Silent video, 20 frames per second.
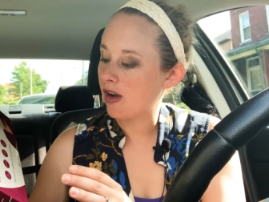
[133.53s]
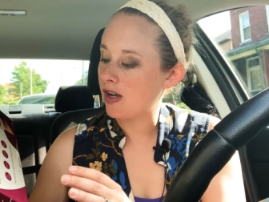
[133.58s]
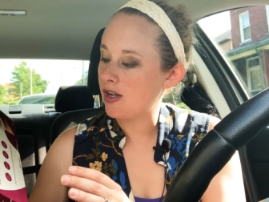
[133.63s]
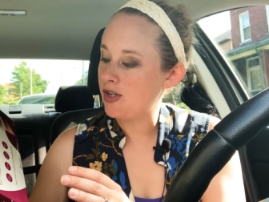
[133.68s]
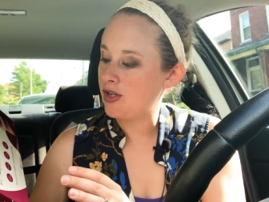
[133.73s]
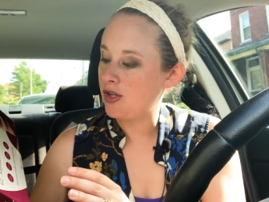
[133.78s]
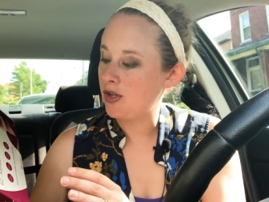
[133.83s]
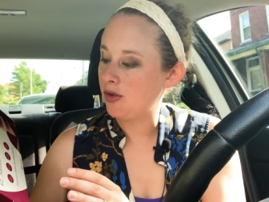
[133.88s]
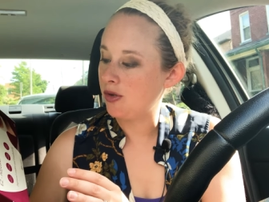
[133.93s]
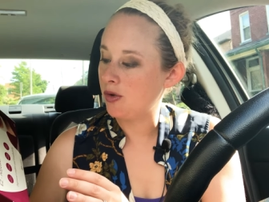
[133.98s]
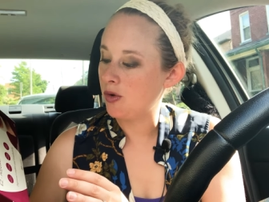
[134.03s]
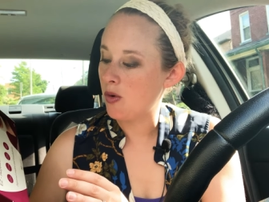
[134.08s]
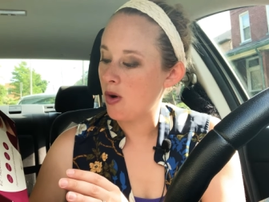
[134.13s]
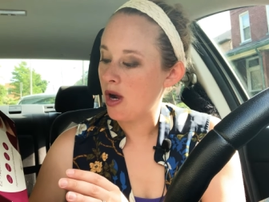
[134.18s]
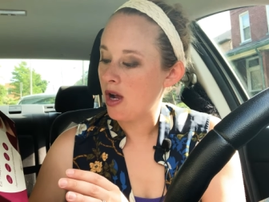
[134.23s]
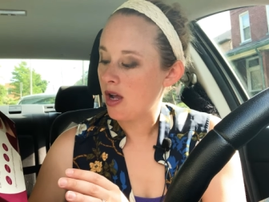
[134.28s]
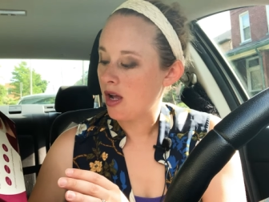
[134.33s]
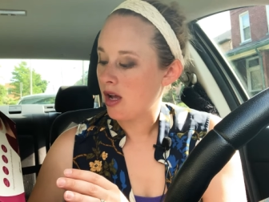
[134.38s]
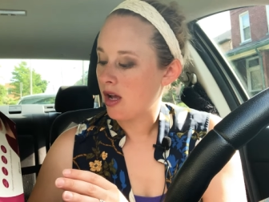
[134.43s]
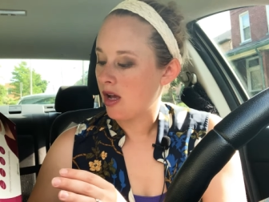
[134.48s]
ado,
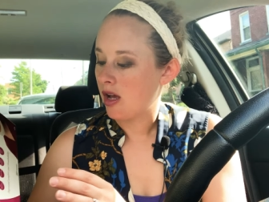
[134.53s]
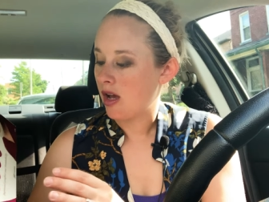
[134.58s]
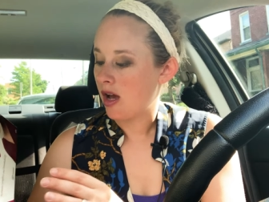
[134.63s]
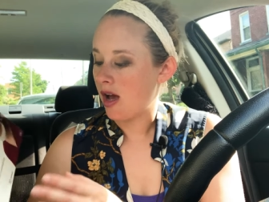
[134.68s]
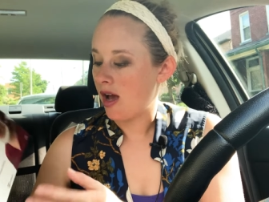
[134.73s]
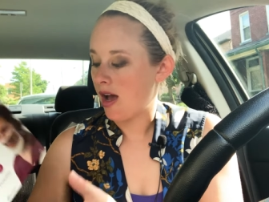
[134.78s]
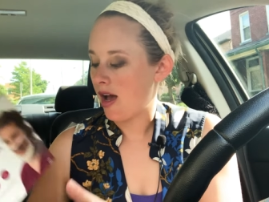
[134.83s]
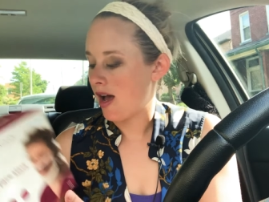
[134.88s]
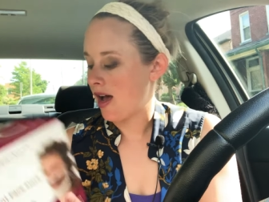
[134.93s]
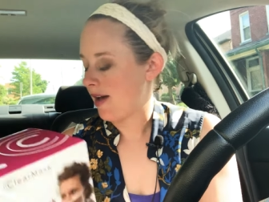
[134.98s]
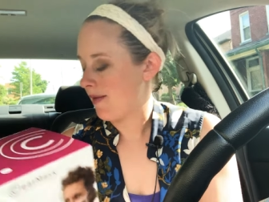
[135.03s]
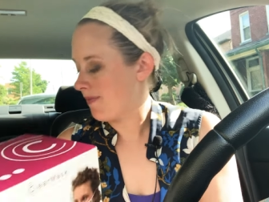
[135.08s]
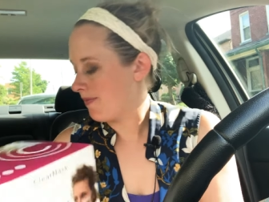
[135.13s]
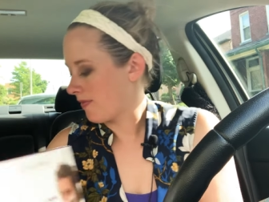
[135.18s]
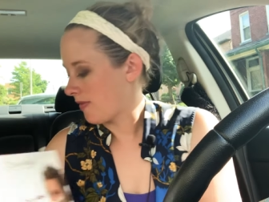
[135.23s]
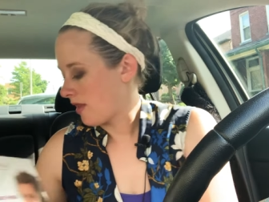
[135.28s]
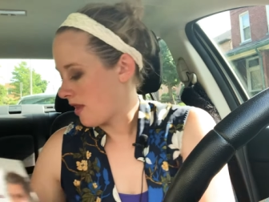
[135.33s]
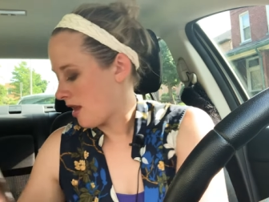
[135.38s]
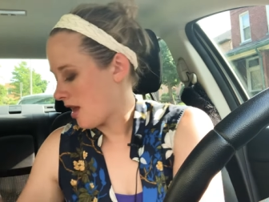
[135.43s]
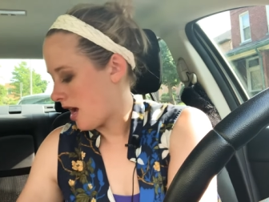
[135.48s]
uh,
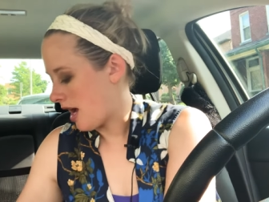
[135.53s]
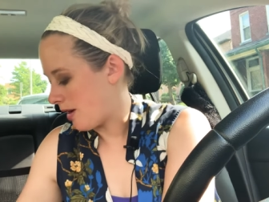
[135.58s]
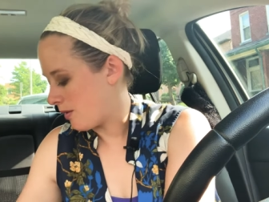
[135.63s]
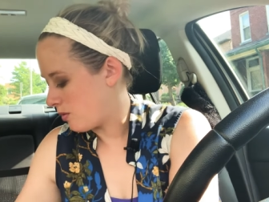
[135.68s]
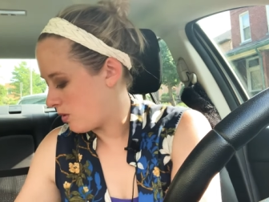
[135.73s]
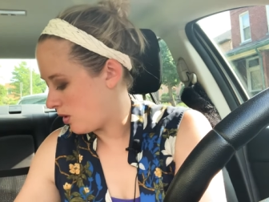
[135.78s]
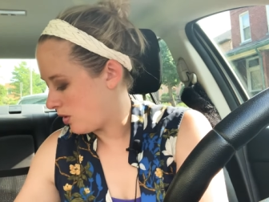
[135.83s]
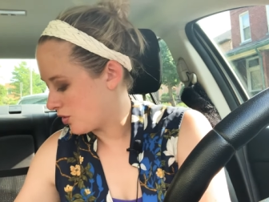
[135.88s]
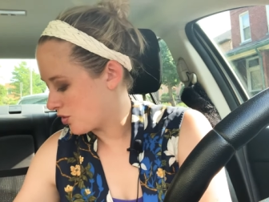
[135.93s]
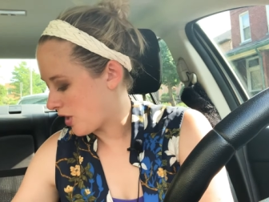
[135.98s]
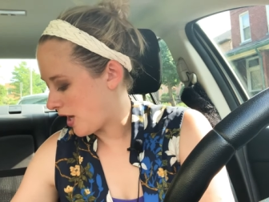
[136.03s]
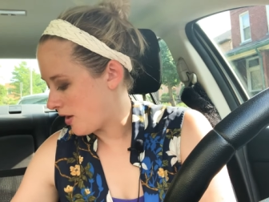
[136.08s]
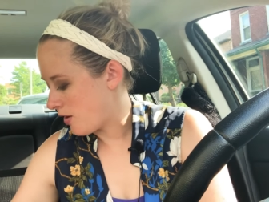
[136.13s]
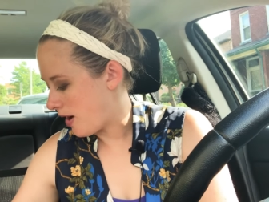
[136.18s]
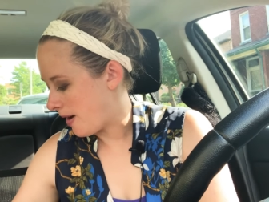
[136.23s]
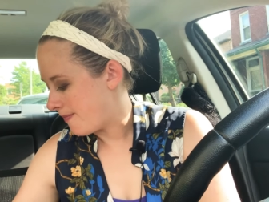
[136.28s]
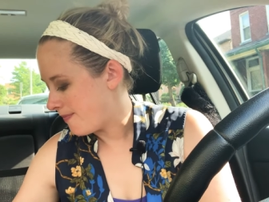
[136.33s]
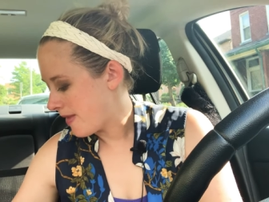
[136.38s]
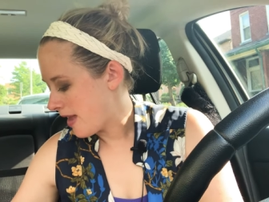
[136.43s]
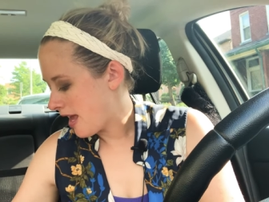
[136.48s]
I will try it
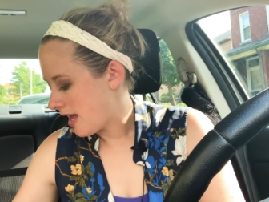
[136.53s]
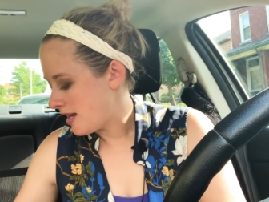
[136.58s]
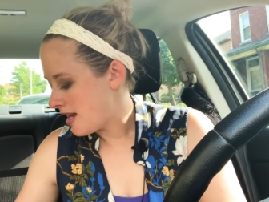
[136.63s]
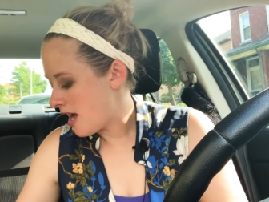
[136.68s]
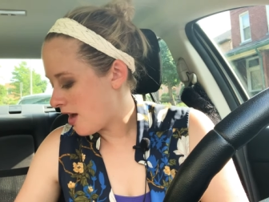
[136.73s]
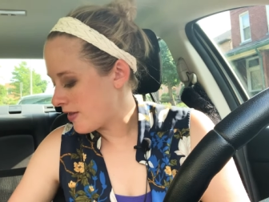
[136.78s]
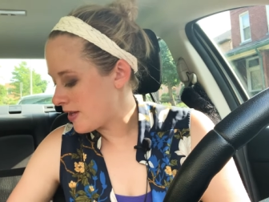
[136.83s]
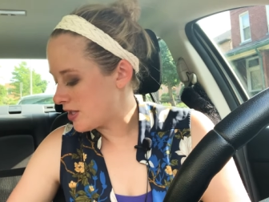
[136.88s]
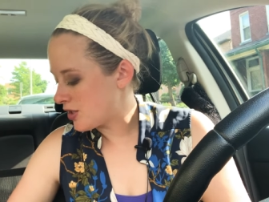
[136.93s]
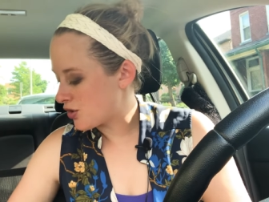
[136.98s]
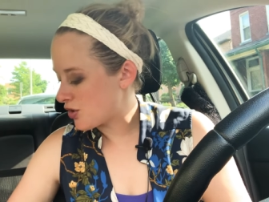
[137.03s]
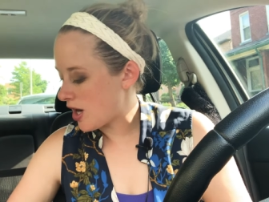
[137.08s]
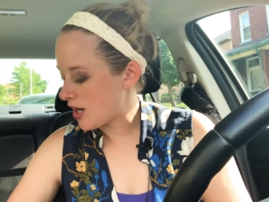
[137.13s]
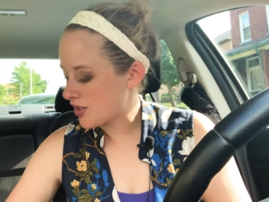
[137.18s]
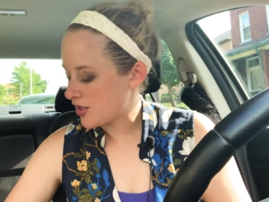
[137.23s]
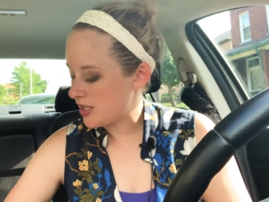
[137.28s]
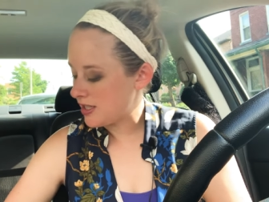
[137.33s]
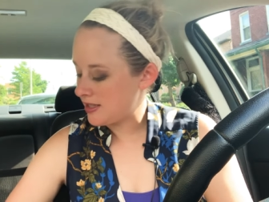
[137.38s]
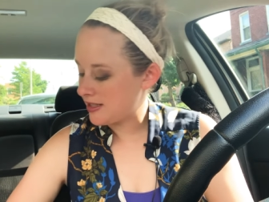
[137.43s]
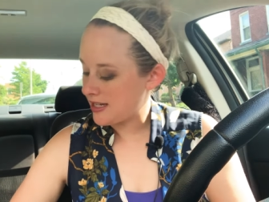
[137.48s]
on. Now, the
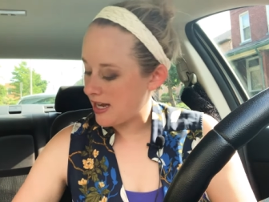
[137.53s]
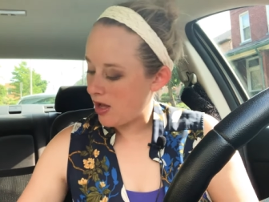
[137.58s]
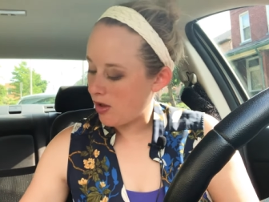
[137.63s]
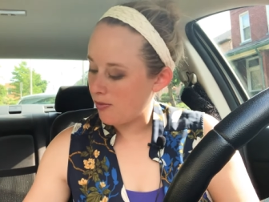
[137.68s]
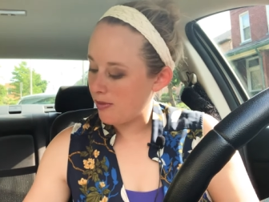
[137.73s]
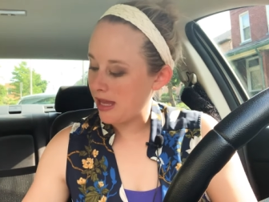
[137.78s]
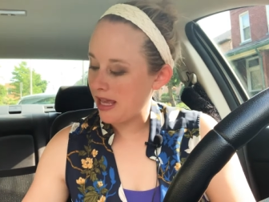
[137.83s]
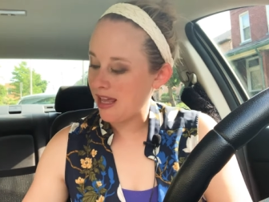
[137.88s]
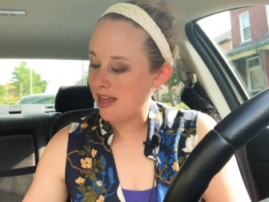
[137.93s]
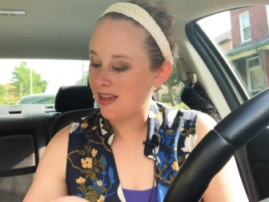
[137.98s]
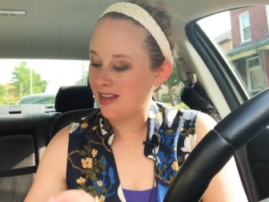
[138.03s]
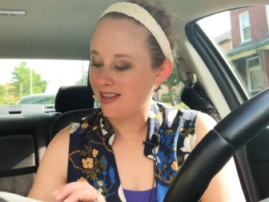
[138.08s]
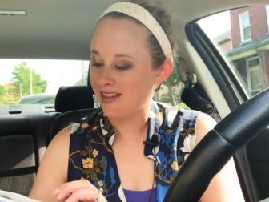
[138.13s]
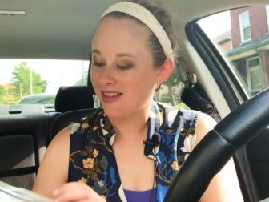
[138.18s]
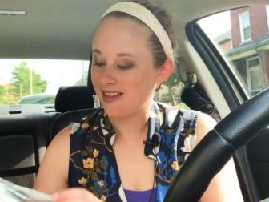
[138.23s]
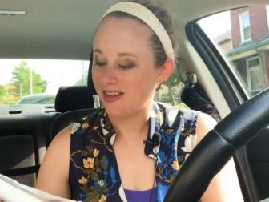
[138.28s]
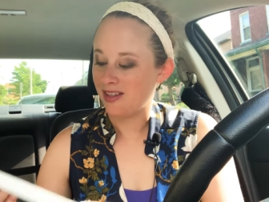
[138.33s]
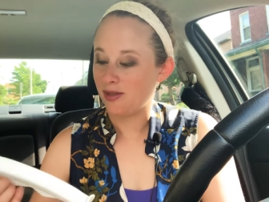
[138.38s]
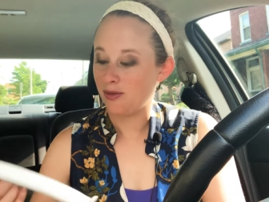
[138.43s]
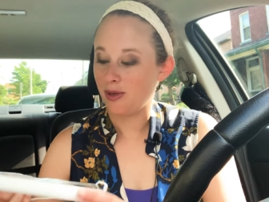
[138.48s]
instructions tell me
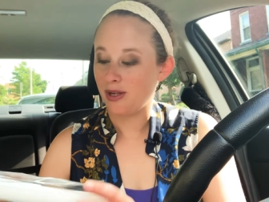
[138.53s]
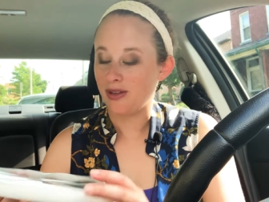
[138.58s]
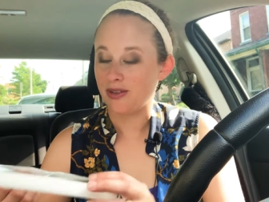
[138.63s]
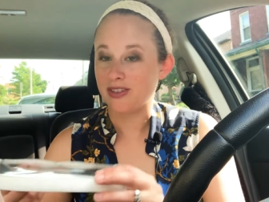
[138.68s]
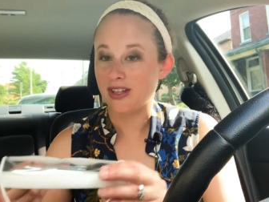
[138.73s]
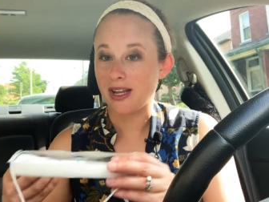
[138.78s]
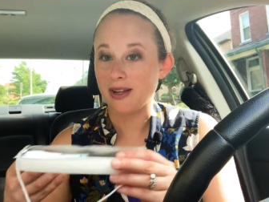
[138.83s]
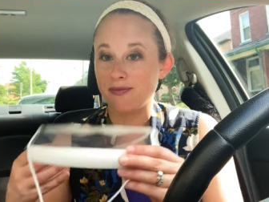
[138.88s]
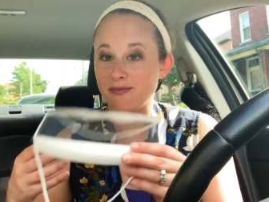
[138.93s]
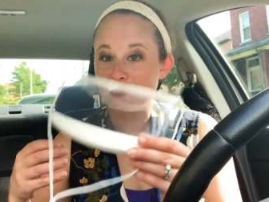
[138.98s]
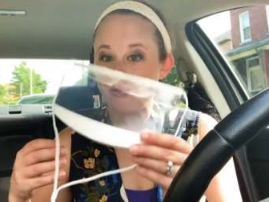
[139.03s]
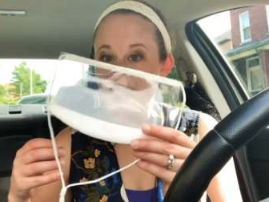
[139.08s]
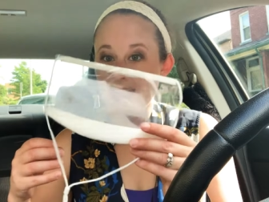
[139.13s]
this is what it looks like.